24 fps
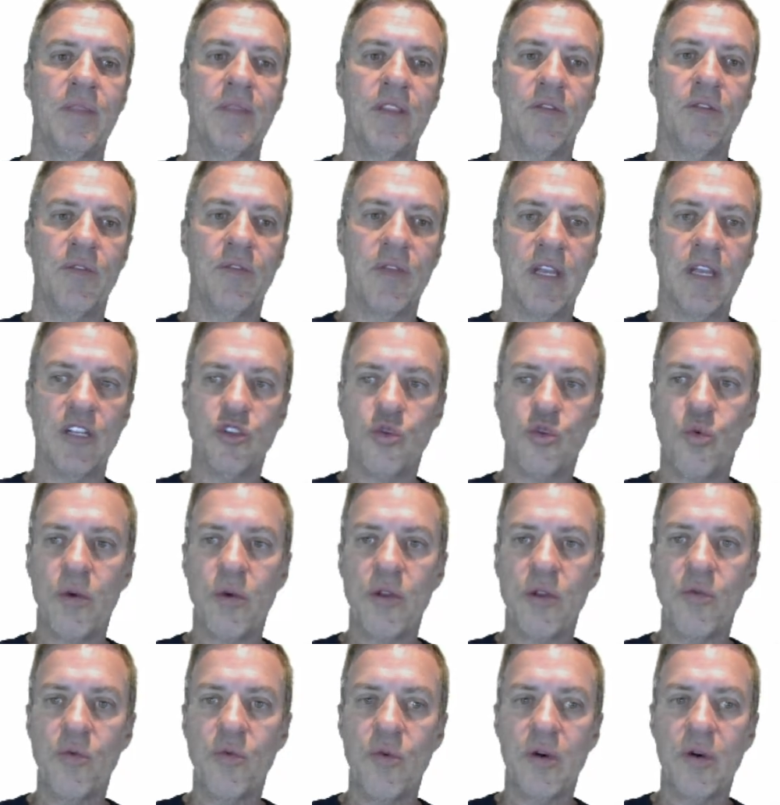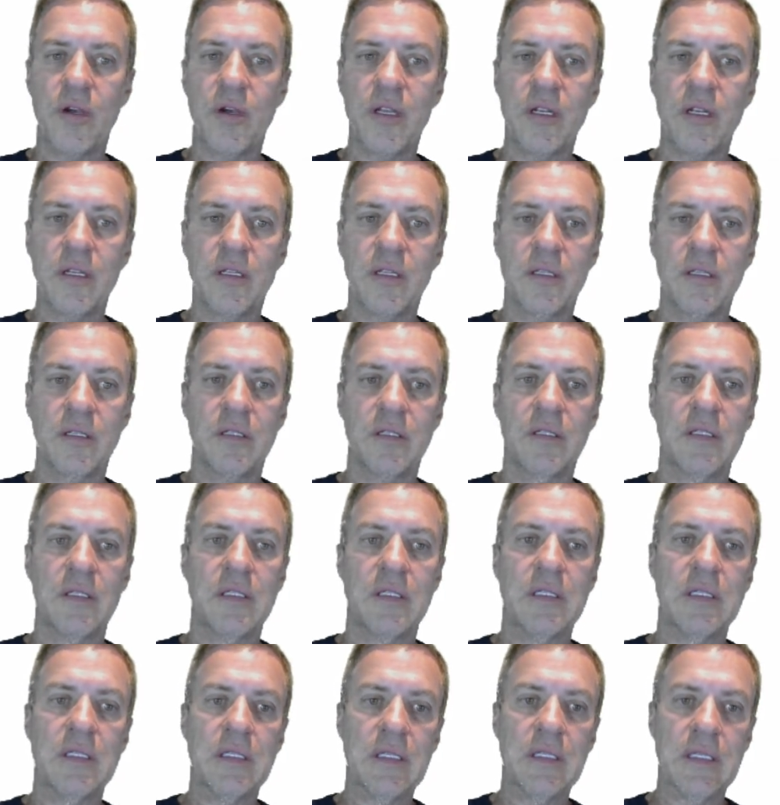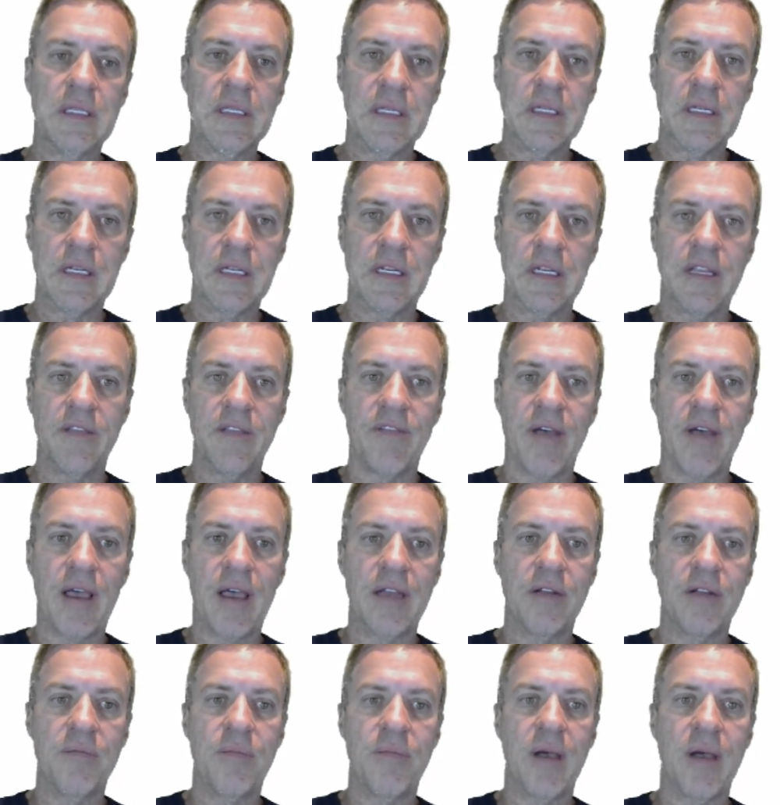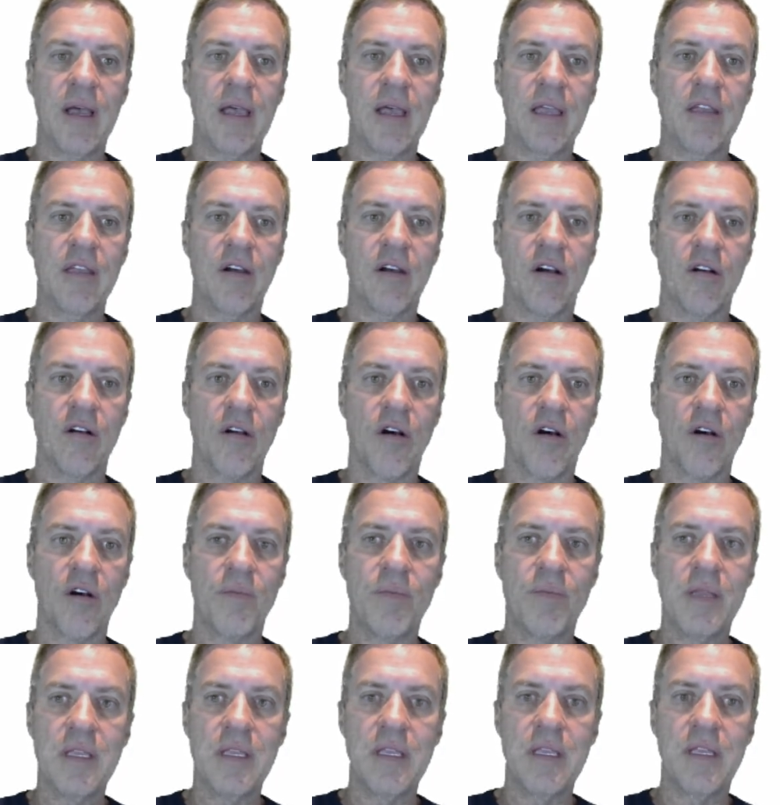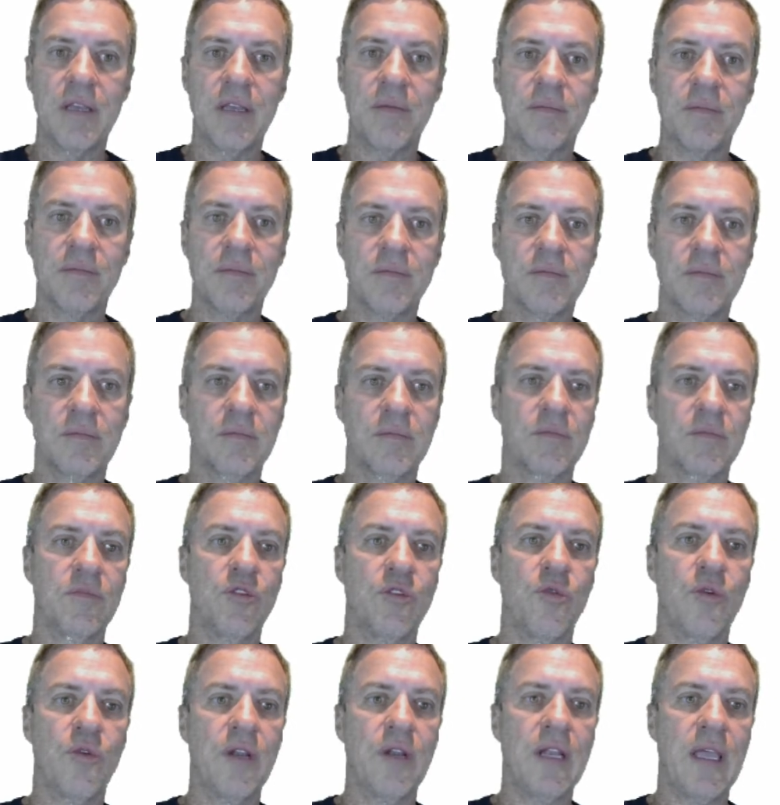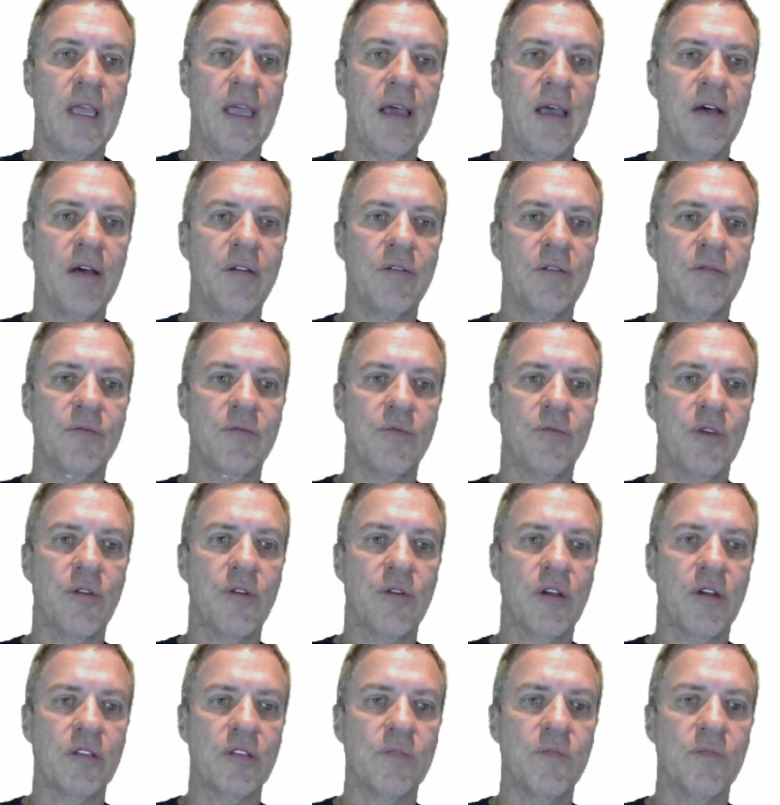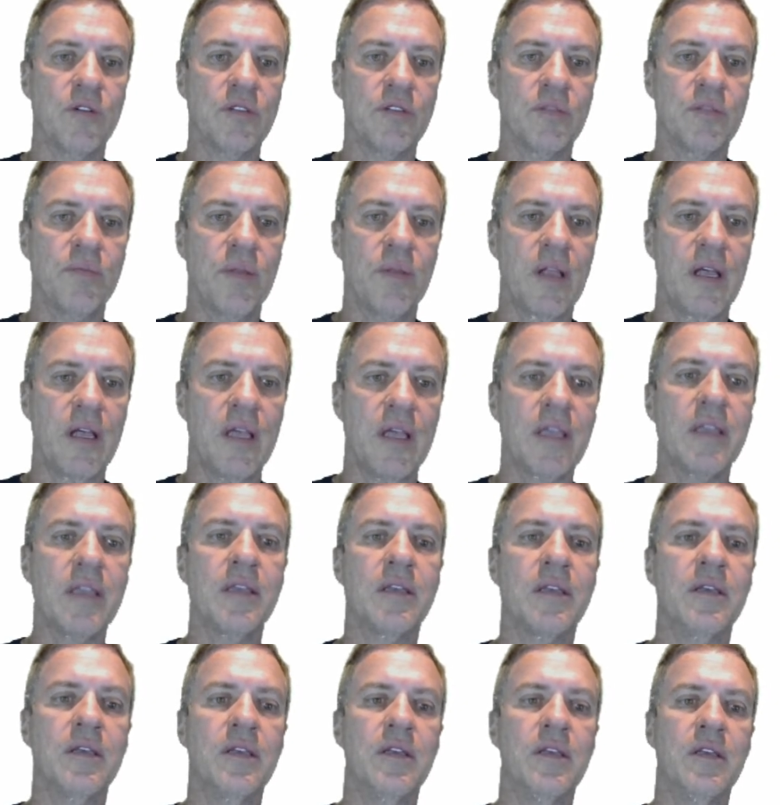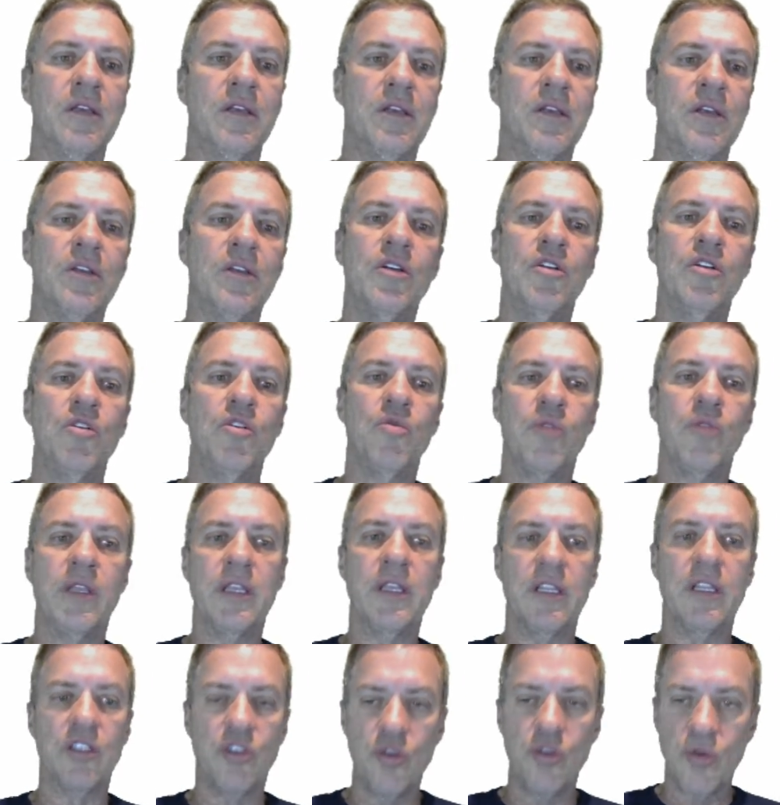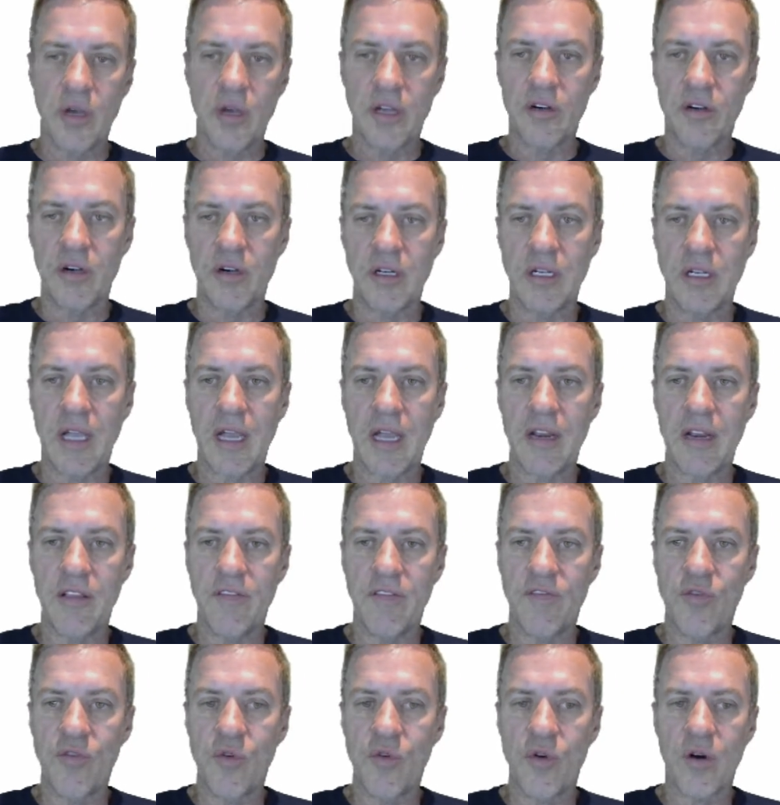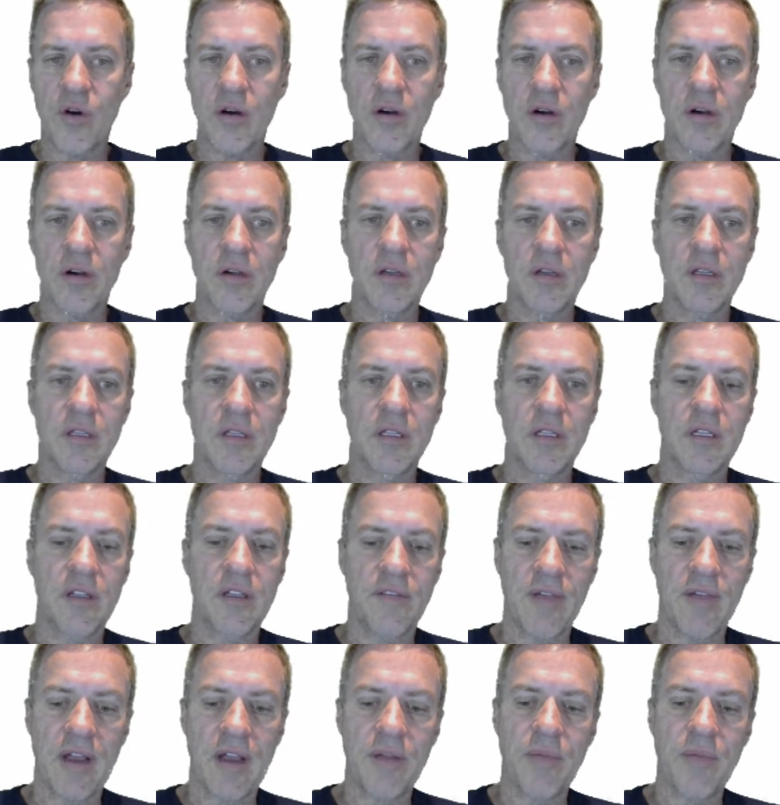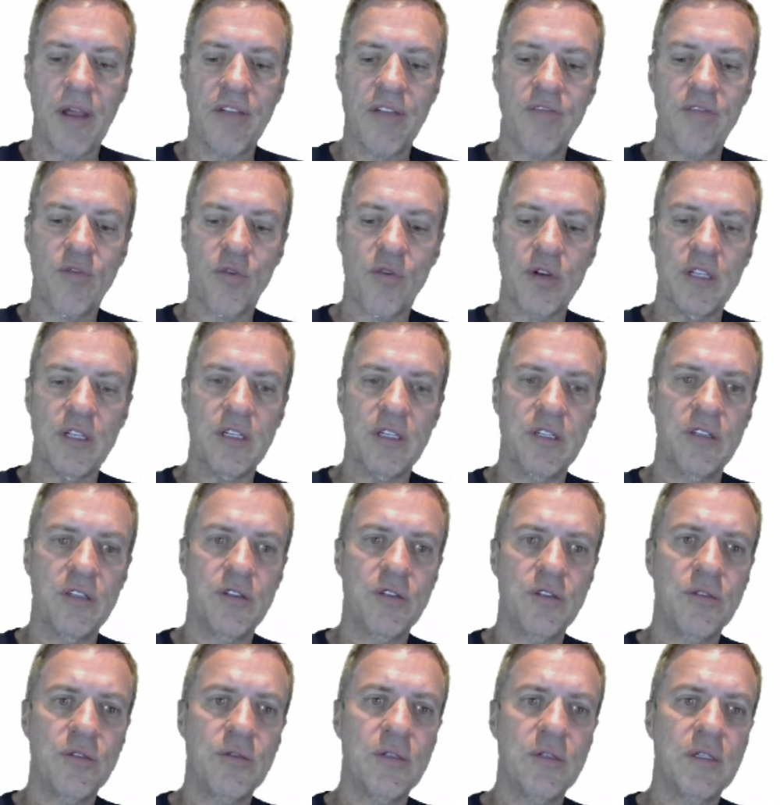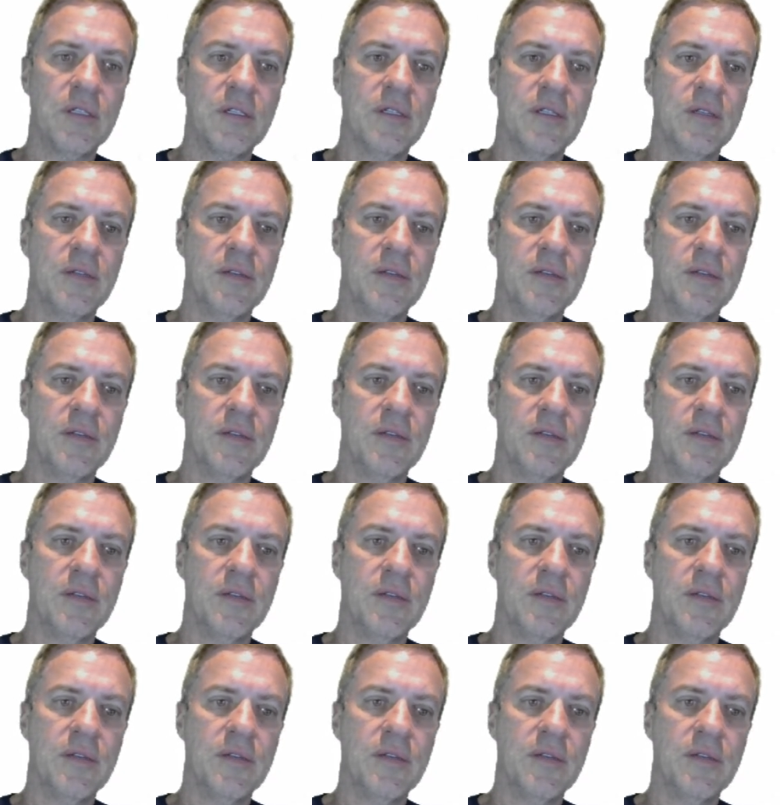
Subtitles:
And we've got 21 divided by our RPM going out. We cross multiply. We get 294 divided by 42.